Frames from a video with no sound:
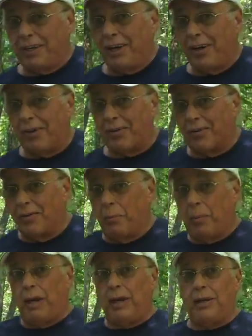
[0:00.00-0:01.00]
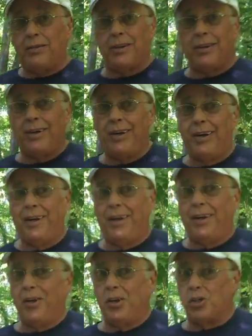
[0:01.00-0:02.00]
the color of the paint,
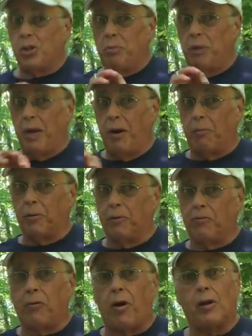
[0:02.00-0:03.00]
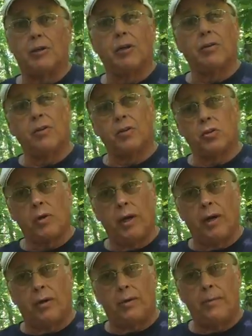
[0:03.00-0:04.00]
you should be able to follow the
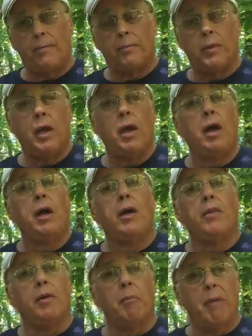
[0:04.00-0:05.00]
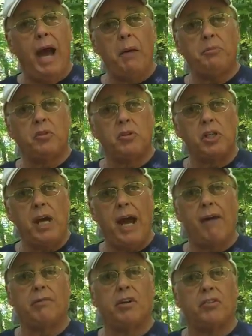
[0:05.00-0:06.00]
trail. The maps that you
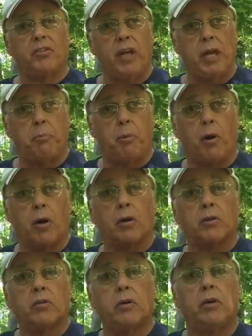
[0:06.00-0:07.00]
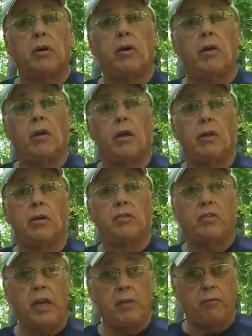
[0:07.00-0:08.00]
have in the state parks,
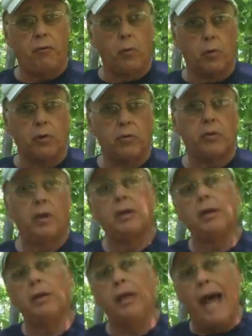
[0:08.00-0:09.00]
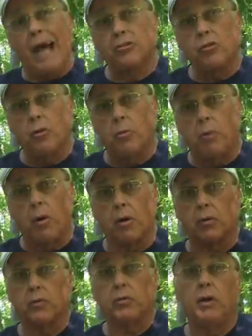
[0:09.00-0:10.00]
state forests, national
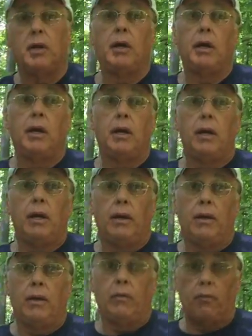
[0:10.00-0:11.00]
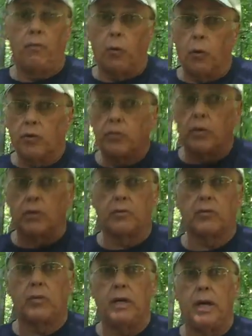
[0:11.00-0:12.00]
parks, Forest
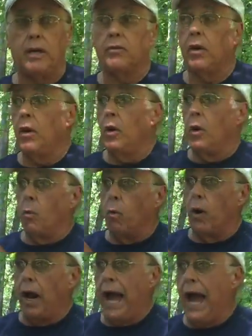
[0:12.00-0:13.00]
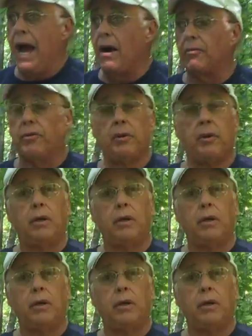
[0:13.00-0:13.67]
Service lands will have